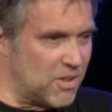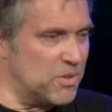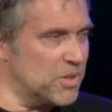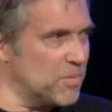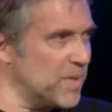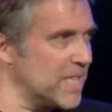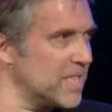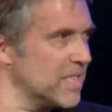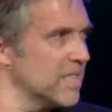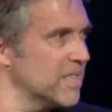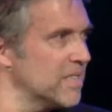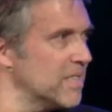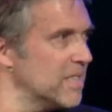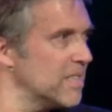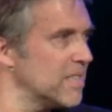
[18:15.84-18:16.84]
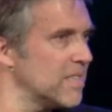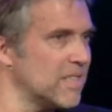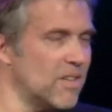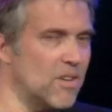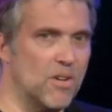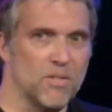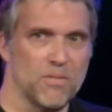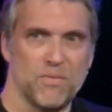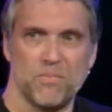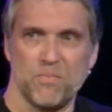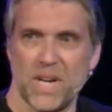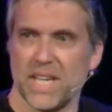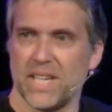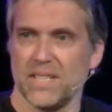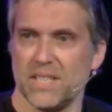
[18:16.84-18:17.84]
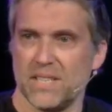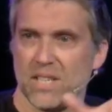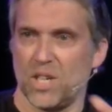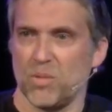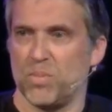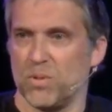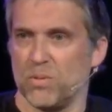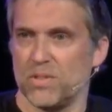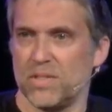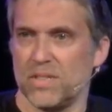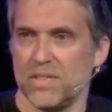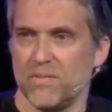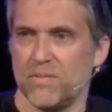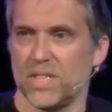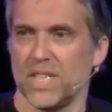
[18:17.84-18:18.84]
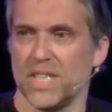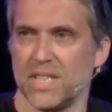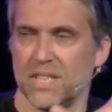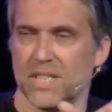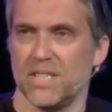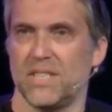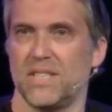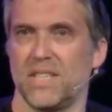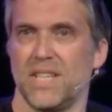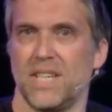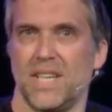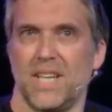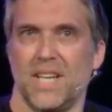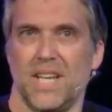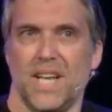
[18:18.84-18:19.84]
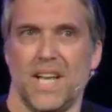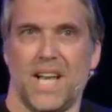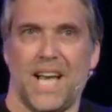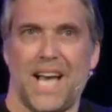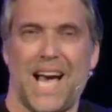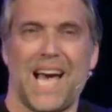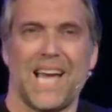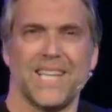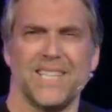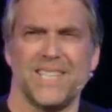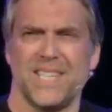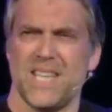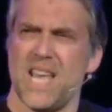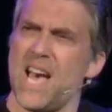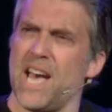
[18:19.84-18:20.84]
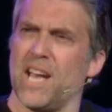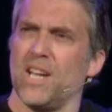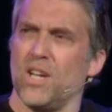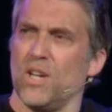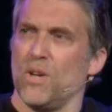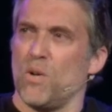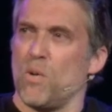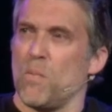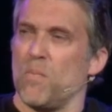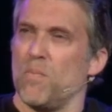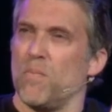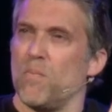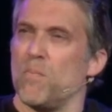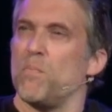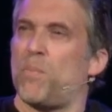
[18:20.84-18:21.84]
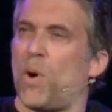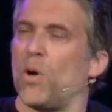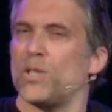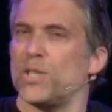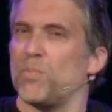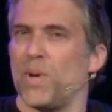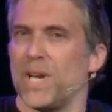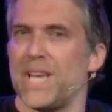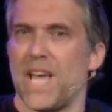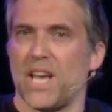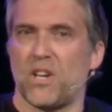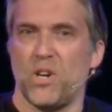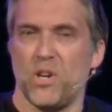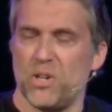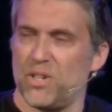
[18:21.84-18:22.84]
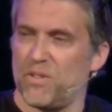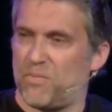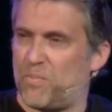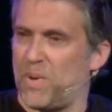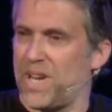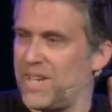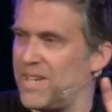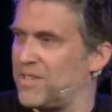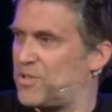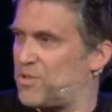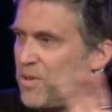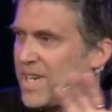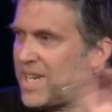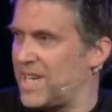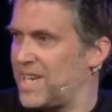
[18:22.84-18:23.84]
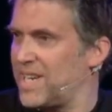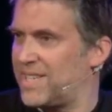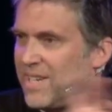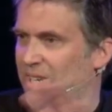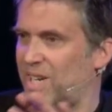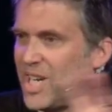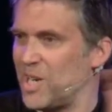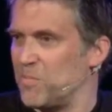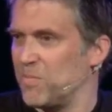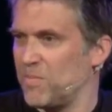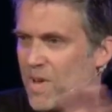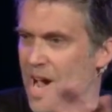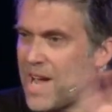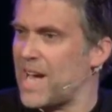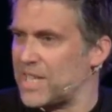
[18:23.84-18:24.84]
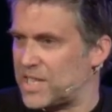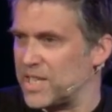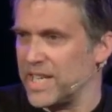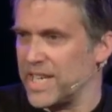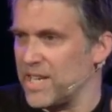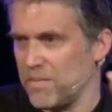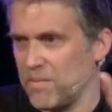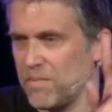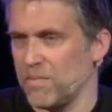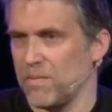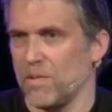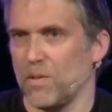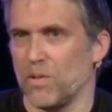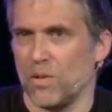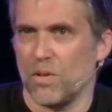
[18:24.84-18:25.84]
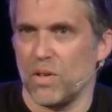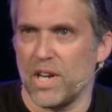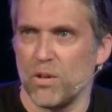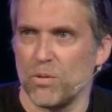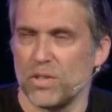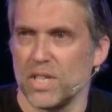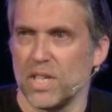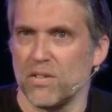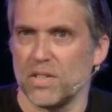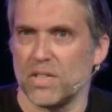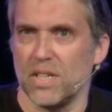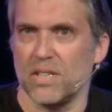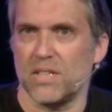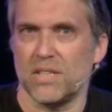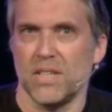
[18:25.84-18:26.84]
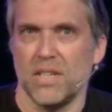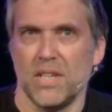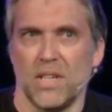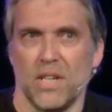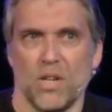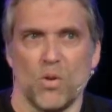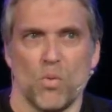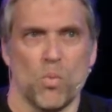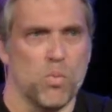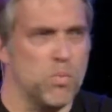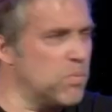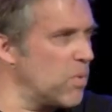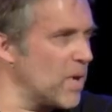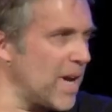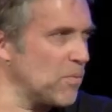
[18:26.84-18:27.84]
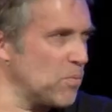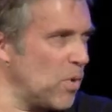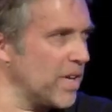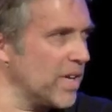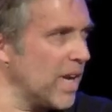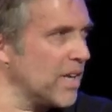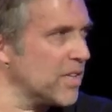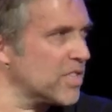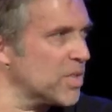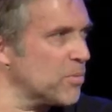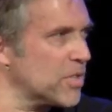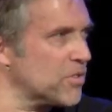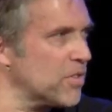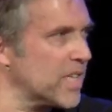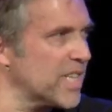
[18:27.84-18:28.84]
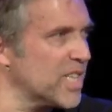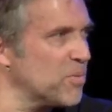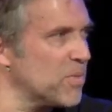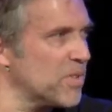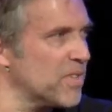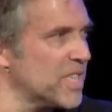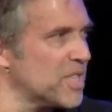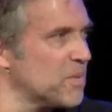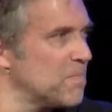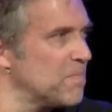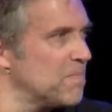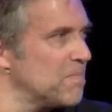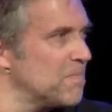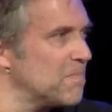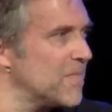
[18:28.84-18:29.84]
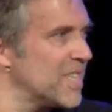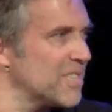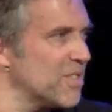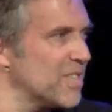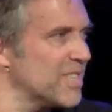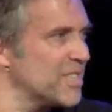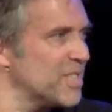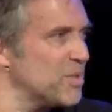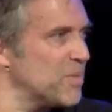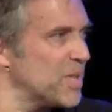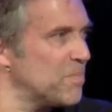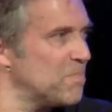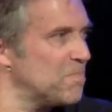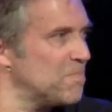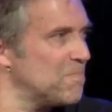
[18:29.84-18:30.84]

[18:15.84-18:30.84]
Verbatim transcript: on the mission of making disciples for Jesus. And yeah, possibly it could have been a tricky time. And actually, in all seriousness, we had one lunch that was tricky, didn't we, Rich? He's not listening to me.